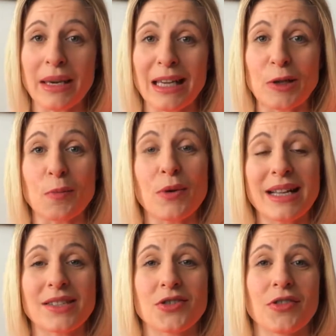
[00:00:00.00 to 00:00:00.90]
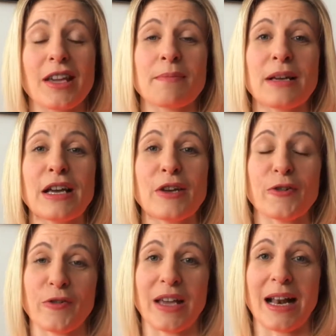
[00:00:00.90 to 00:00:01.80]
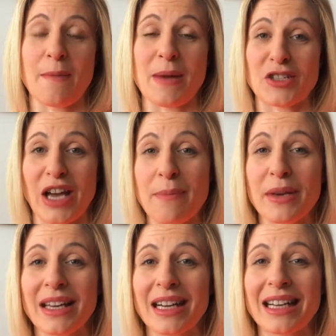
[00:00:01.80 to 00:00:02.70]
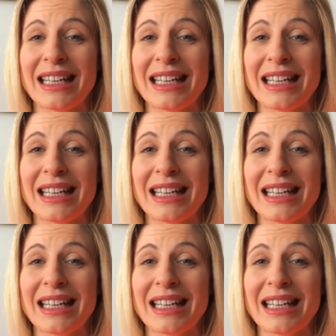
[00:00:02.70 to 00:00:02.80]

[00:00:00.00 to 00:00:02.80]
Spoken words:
in your bloodstream, you feel much happier,